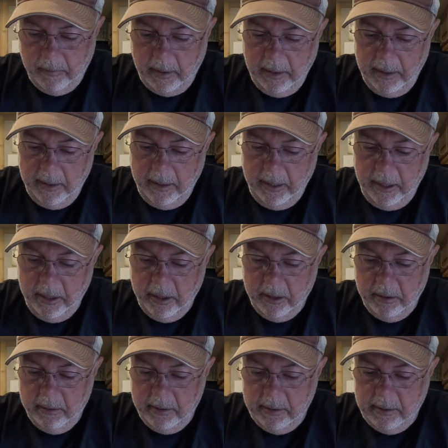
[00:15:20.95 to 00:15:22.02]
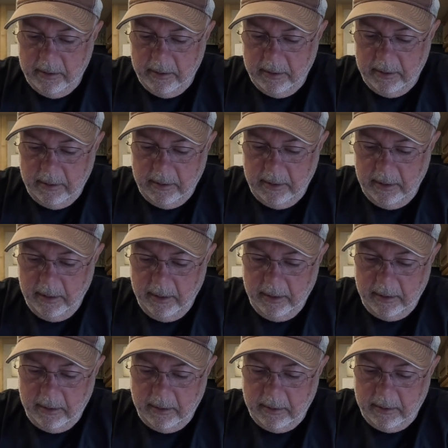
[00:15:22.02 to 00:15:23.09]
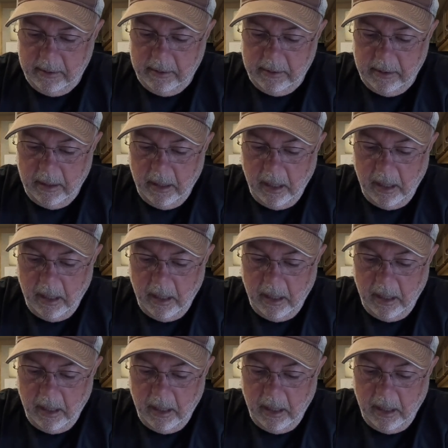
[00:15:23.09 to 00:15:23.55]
and here is the 6.